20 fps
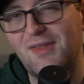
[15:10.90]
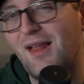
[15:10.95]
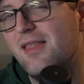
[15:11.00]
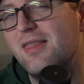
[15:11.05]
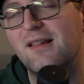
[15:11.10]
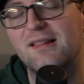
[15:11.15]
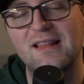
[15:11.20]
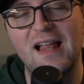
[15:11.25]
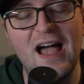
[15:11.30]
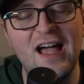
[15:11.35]

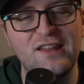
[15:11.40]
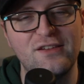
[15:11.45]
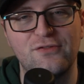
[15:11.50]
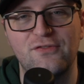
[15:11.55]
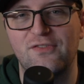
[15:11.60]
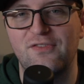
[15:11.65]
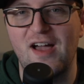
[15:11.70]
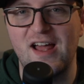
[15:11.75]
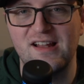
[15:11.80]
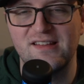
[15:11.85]
The
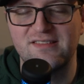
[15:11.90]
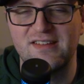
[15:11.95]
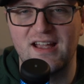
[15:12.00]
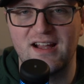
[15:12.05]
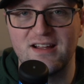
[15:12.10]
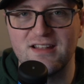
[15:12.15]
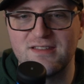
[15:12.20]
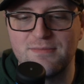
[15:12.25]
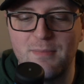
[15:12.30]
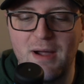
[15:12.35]
last final
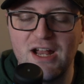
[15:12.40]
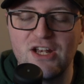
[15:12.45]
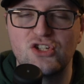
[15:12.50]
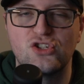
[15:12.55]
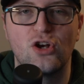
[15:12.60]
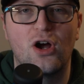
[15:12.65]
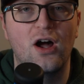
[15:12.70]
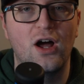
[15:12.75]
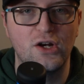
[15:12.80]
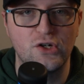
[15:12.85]
seconds, my
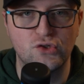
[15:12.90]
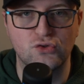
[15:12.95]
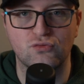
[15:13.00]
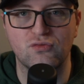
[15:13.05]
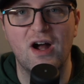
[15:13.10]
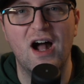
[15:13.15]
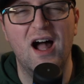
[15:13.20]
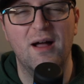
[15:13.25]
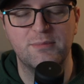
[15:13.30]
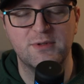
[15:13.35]
jaw
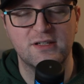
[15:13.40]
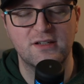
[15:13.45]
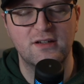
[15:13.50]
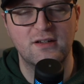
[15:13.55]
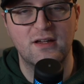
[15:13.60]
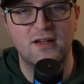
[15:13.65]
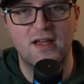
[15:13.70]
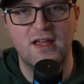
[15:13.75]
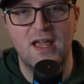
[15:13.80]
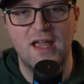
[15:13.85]
dropped,
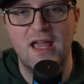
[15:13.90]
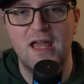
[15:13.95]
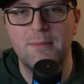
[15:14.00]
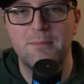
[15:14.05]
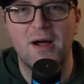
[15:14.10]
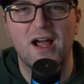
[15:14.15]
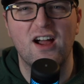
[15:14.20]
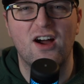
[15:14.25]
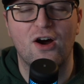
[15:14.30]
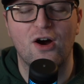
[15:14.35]
and
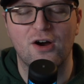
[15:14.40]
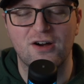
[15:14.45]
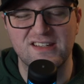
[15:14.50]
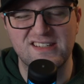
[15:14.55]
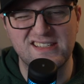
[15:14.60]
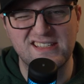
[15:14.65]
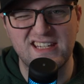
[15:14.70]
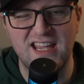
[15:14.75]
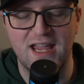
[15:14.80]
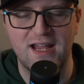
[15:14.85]
my heart
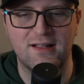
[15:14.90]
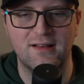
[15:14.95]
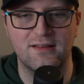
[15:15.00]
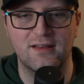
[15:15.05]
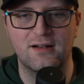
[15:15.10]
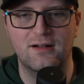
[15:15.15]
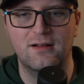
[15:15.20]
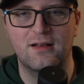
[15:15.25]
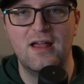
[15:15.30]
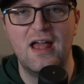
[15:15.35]
sank a
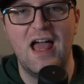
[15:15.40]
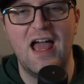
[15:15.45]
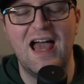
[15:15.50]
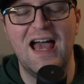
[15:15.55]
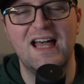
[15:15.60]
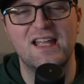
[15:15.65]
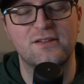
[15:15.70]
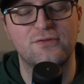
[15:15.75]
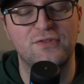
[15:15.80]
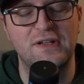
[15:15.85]
little
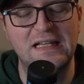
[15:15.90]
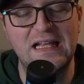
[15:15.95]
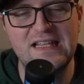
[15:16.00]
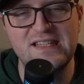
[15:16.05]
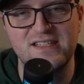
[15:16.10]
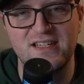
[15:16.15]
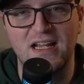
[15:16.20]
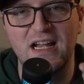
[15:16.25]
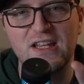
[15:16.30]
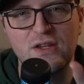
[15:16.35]
as
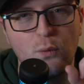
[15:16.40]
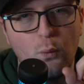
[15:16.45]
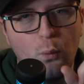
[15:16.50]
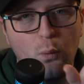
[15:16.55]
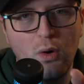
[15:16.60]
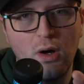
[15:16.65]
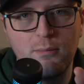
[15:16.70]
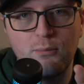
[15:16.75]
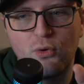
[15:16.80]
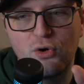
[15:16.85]
Valencia gets
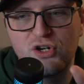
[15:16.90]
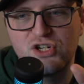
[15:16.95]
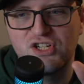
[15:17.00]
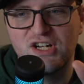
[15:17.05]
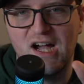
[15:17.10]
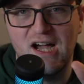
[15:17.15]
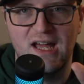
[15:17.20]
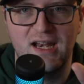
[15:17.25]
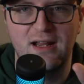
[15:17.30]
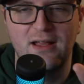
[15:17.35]
one more
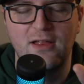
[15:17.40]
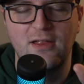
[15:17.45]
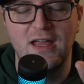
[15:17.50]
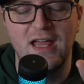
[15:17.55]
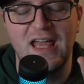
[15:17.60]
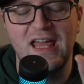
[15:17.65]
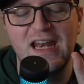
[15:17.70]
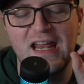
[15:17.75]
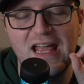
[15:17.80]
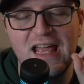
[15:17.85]
shot,
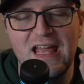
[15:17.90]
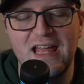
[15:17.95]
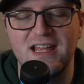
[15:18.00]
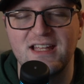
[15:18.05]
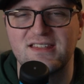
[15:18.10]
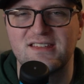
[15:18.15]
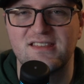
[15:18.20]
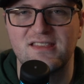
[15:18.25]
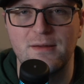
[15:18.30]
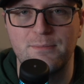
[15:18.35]
and it
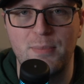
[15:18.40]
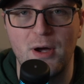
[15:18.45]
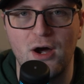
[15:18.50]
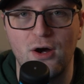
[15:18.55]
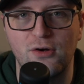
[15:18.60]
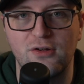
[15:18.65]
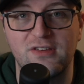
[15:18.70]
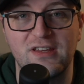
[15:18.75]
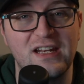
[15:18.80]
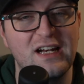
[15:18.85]
hits the
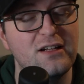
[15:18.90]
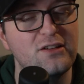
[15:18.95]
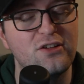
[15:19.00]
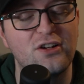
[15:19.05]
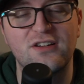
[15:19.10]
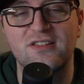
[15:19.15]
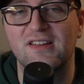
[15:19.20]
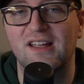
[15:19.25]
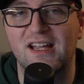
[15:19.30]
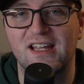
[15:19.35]
post, and it
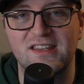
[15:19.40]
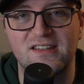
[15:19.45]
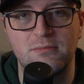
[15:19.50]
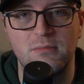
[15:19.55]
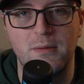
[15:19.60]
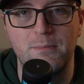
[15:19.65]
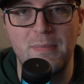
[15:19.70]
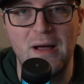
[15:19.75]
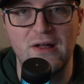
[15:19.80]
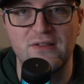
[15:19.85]
looks like it's
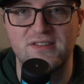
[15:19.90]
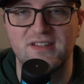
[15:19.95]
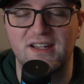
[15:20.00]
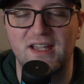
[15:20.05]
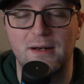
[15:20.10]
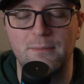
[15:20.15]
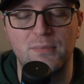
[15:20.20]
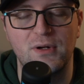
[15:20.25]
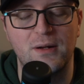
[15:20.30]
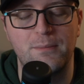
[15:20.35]
going to be
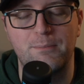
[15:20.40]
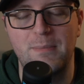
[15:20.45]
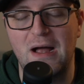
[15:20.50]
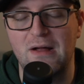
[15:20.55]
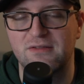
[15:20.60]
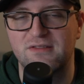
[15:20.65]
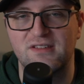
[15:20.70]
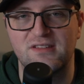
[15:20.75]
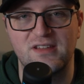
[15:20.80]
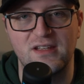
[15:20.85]
bouncing in, but it
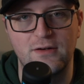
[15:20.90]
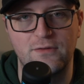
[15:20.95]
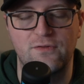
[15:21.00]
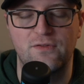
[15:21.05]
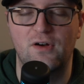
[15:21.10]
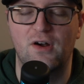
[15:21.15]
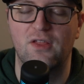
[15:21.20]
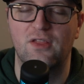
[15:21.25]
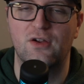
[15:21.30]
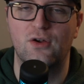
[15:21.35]
bounces in
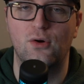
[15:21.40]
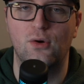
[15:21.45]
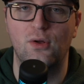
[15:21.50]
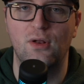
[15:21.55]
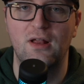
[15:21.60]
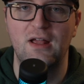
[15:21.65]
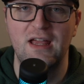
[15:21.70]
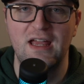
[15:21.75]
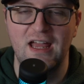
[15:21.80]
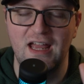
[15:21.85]
front of the
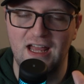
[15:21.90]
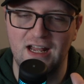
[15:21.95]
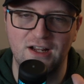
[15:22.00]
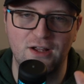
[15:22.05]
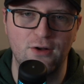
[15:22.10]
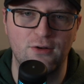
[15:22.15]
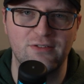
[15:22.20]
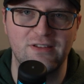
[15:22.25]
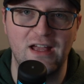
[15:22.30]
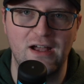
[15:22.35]
goal and
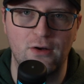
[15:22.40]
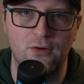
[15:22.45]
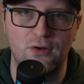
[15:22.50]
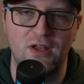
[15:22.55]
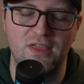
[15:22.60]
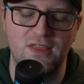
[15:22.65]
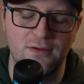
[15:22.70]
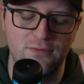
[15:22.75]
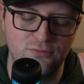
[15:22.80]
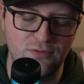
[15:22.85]
goes out,
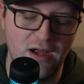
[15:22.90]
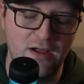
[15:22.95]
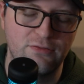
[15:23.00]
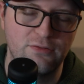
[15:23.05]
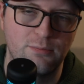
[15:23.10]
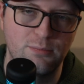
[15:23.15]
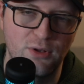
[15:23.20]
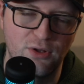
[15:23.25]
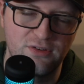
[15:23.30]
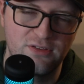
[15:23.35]
and the
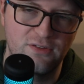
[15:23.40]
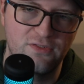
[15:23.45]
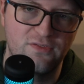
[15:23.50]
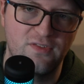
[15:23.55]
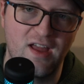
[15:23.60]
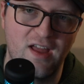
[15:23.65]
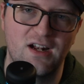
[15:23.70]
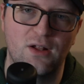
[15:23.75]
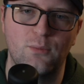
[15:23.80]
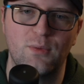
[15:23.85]
ref blows the
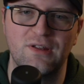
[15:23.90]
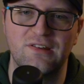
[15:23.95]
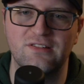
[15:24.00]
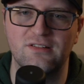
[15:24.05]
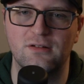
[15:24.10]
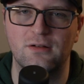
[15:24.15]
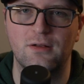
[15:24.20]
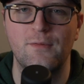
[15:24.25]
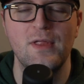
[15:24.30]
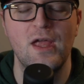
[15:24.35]
final
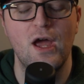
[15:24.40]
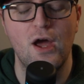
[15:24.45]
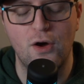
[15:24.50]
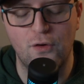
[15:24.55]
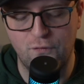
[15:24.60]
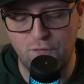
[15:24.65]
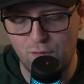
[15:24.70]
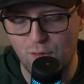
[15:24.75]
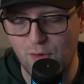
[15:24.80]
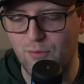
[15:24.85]
whistle
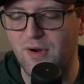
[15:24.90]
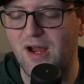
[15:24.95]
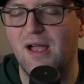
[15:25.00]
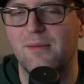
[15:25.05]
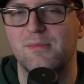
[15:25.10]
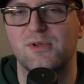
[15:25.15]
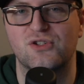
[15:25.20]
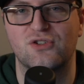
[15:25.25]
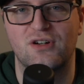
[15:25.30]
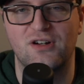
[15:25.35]
for Real
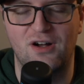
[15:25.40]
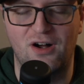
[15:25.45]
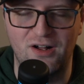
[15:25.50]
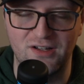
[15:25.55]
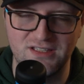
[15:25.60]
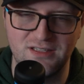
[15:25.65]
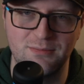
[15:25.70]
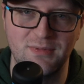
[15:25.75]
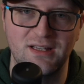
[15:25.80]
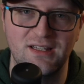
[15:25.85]
Madrid
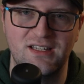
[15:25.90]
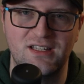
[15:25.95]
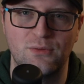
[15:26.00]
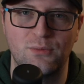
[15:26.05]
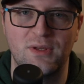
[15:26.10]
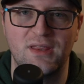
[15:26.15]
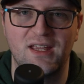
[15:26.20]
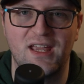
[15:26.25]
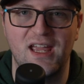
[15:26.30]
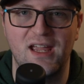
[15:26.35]
ultimately to
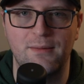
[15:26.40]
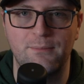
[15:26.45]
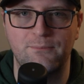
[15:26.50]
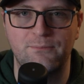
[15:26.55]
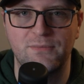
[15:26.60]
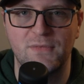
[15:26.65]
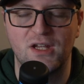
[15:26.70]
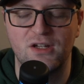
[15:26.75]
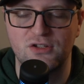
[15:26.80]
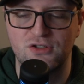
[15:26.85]
win the game
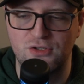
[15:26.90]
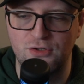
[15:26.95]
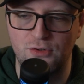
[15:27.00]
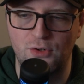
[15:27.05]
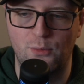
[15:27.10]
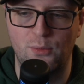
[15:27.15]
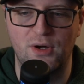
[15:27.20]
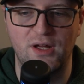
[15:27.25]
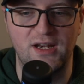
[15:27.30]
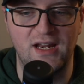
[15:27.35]

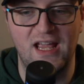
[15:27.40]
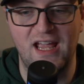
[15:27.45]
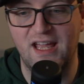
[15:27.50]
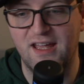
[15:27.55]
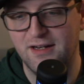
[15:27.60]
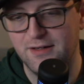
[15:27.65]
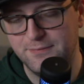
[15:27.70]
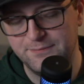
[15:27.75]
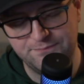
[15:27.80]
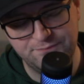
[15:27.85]
2-1.
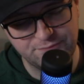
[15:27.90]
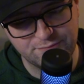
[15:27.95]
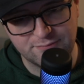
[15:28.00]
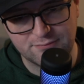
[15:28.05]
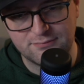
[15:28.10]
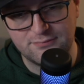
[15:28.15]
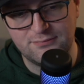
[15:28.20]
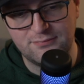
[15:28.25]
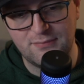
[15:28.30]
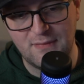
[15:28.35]
And
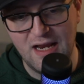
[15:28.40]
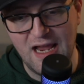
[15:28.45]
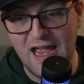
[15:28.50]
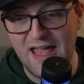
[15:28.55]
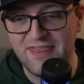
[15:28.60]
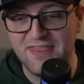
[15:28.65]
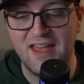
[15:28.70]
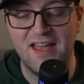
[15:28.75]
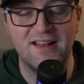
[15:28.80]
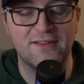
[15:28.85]

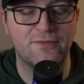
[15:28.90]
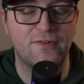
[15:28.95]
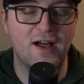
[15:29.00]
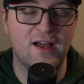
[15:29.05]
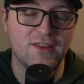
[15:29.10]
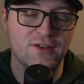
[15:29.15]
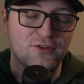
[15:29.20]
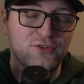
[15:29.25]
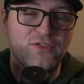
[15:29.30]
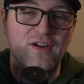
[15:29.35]
at
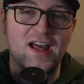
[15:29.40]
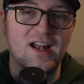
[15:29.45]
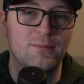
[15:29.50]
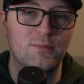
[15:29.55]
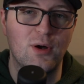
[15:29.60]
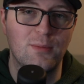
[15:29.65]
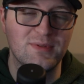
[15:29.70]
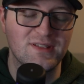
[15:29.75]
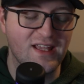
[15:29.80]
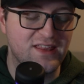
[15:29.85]
those final
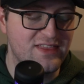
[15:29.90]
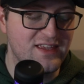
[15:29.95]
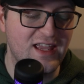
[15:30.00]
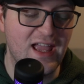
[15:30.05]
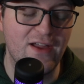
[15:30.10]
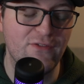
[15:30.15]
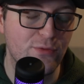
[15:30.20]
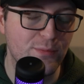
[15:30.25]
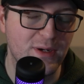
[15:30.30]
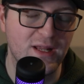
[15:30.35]
moments, I think
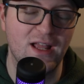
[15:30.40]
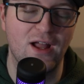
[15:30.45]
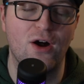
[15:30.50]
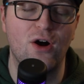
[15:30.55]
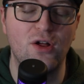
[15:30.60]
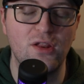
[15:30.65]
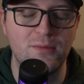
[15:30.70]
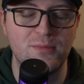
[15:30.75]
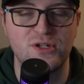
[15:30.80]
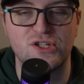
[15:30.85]
everybody,
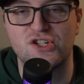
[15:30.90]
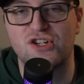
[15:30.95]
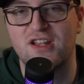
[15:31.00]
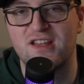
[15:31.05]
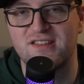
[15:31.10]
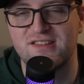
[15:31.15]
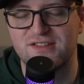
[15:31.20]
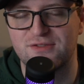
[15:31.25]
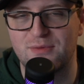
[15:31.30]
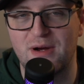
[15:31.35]
all the
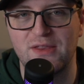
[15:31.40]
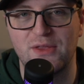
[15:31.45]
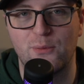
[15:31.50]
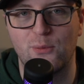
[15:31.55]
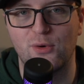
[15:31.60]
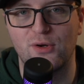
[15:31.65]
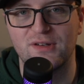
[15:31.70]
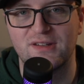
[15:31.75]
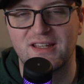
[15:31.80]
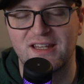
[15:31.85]
Madridistas around the
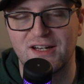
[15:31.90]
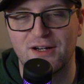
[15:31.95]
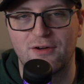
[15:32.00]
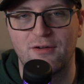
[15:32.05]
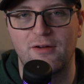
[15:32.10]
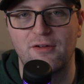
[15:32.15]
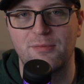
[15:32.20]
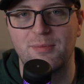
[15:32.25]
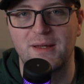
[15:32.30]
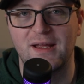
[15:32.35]
world can
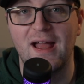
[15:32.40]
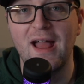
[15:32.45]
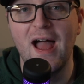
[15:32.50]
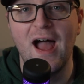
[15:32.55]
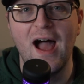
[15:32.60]
agree with me.